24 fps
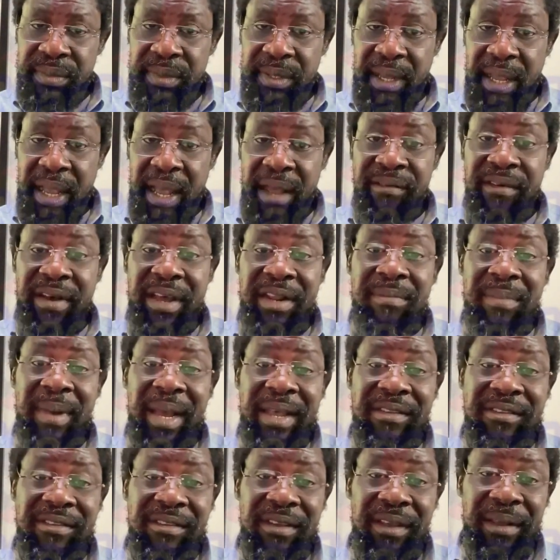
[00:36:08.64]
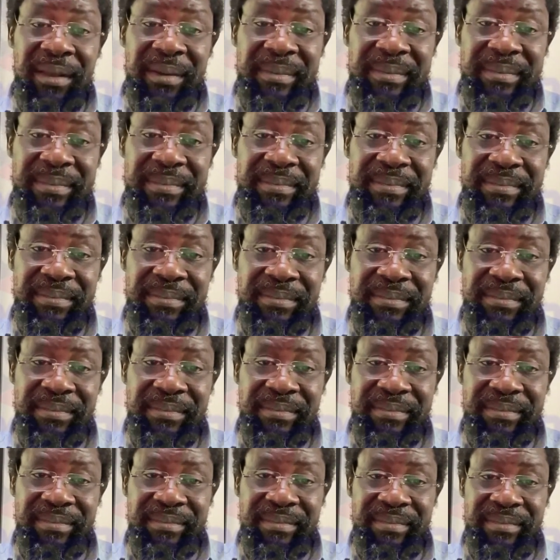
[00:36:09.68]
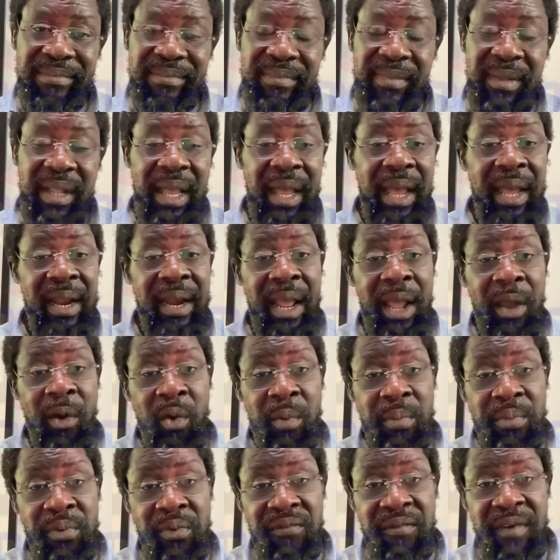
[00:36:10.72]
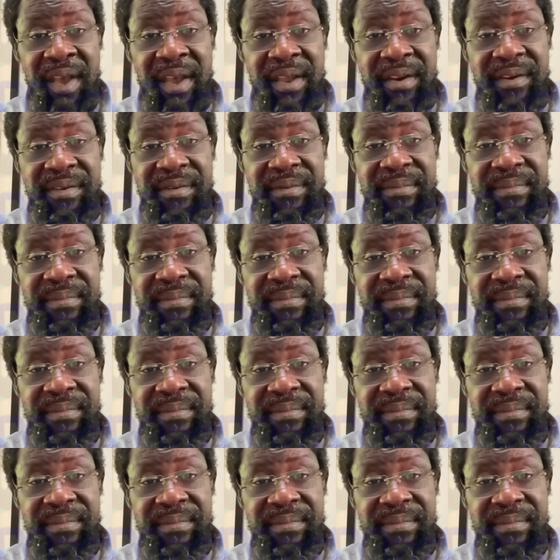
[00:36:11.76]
I've had my say, and I hope you've heard.